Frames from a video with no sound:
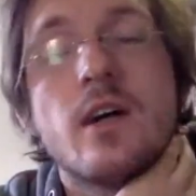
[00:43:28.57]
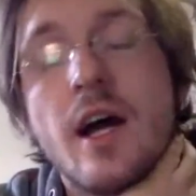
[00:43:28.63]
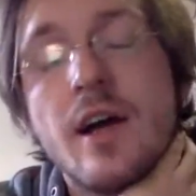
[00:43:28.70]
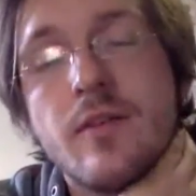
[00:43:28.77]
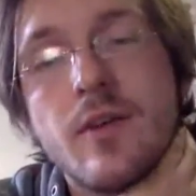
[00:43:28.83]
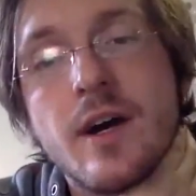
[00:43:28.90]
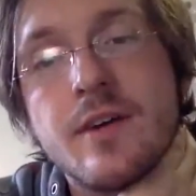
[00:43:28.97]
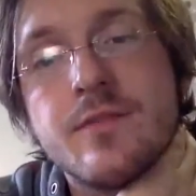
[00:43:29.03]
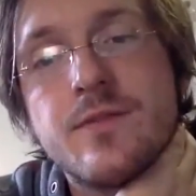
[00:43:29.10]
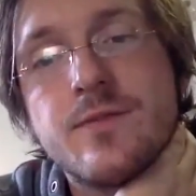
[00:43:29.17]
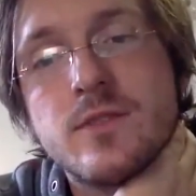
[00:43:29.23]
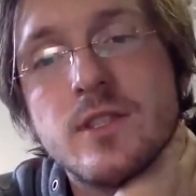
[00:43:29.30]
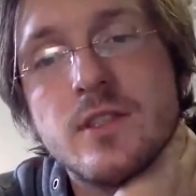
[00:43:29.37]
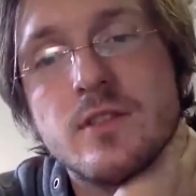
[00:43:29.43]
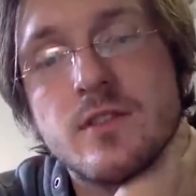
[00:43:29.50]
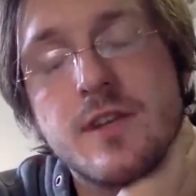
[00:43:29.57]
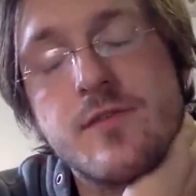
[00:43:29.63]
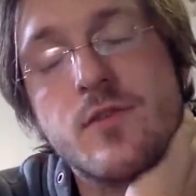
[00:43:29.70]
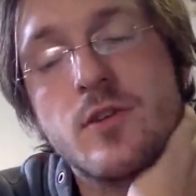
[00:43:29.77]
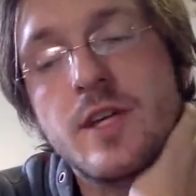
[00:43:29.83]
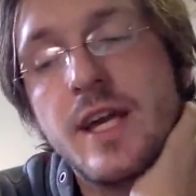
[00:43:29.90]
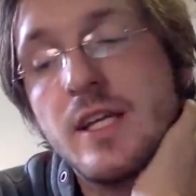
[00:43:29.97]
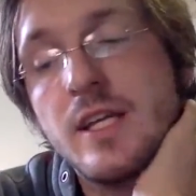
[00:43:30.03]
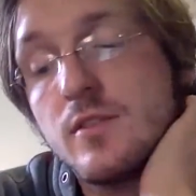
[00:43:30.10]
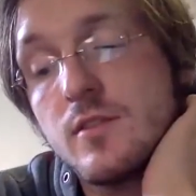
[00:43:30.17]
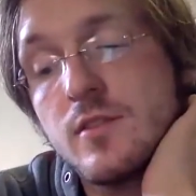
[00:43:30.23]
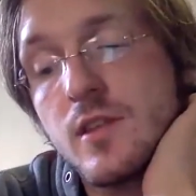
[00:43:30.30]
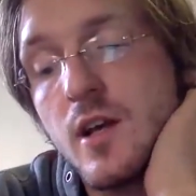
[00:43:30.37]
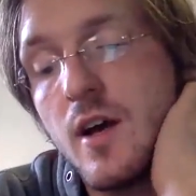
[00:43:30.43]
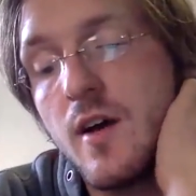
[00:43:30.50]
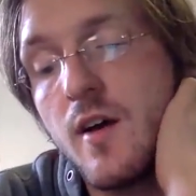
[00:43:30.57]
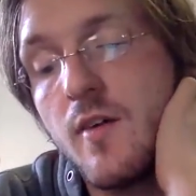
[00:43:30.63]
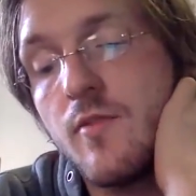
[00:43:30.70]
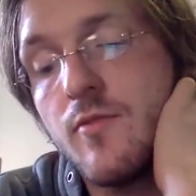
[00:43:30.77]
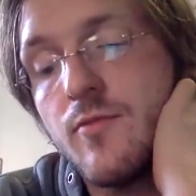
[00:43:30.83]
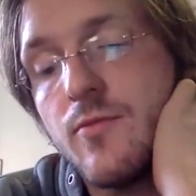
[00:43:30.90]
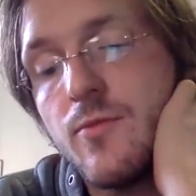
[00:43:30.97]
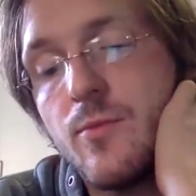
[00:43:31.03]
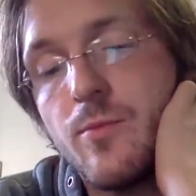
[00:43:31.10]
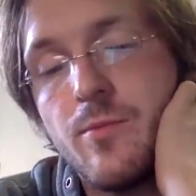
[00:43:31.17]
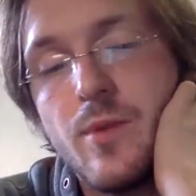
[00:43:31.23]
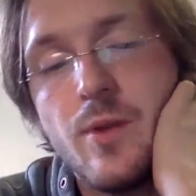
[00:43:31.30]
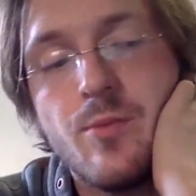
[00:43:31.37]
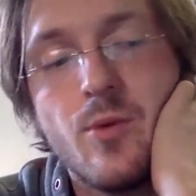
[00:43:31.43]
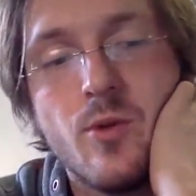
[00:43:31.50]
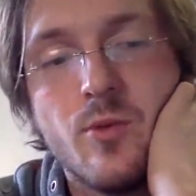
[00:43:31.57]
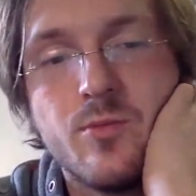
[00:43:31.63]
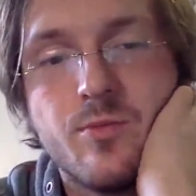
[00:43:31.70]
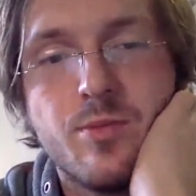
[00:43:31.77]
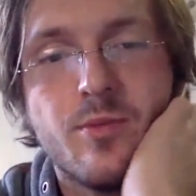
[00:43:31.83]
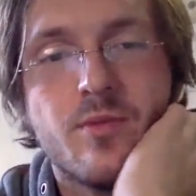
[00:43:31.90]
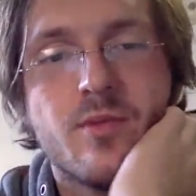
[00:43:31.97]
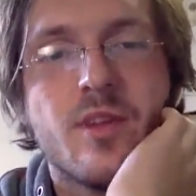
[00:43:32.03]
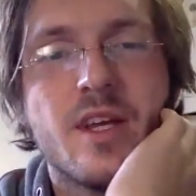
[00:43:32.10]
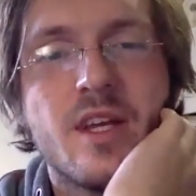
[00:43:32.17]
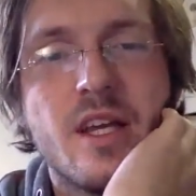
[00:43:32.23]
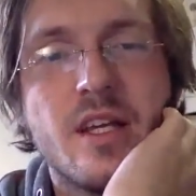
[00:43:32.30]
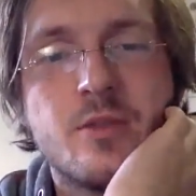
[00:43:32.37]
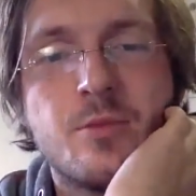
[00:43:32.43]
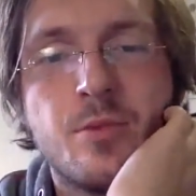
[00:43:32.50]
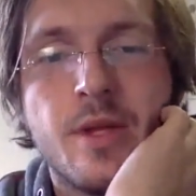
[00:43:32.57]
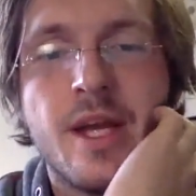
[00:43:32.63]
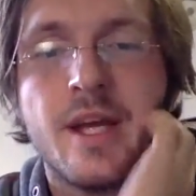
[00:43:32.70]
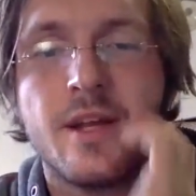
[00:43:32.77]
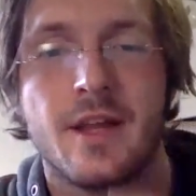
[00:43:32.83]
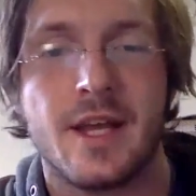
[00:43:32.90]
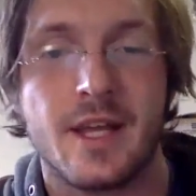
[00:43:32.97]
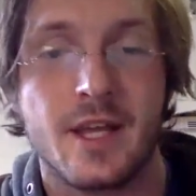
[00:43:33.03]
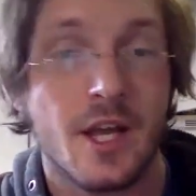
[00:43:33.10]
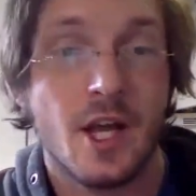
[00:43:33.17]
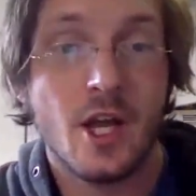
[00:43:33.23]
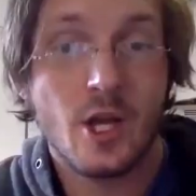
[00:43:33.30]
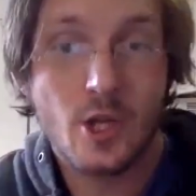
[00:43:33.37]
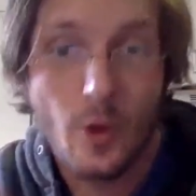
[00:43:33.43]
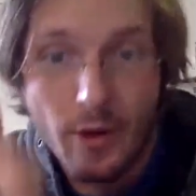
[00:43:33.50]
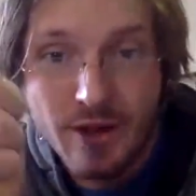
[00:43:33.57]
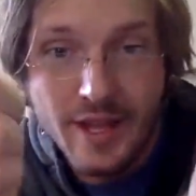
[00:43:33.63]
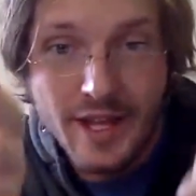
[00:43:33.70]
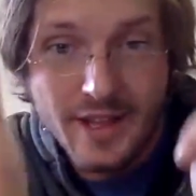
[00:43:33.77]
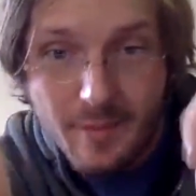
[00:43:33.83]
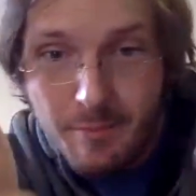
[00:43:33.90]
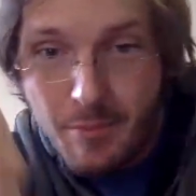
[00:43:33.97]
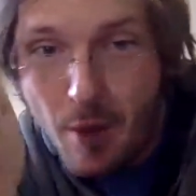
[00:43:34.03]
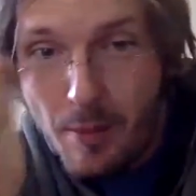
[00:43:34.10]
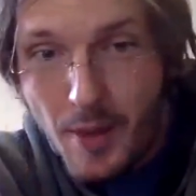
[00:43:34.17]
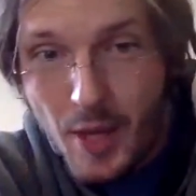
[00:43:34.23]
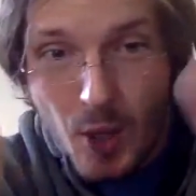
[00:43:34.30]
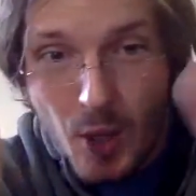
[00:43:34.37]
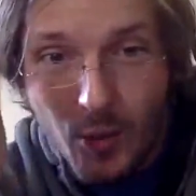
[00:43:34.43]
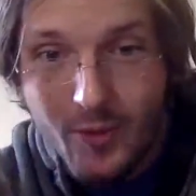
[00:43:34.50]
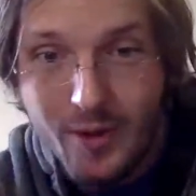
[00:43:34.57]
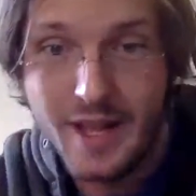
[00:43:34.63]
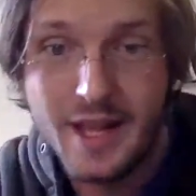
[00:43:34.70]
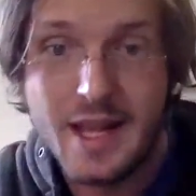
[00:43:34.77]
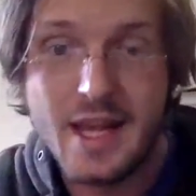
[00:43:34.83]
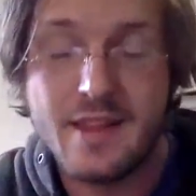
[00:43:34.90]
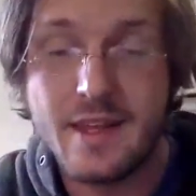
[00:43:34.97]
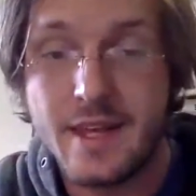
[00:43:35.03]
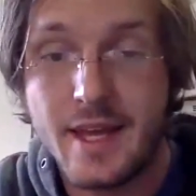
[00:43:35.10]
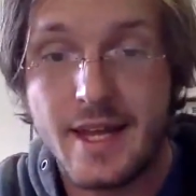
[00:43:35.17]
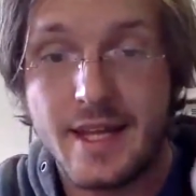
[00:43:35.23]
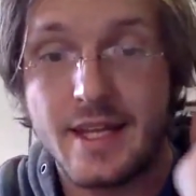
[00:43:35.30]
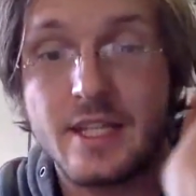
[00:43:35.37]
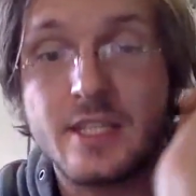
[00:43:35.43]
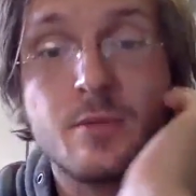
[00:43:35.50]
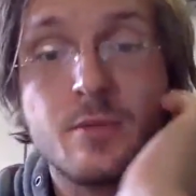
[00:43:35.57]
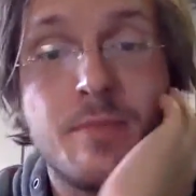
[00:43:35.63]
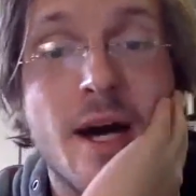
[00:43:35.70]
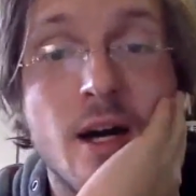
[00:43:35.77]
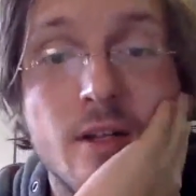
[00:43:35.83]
I've seen several cases of people, like kids playing, like going like pew pew, and then getting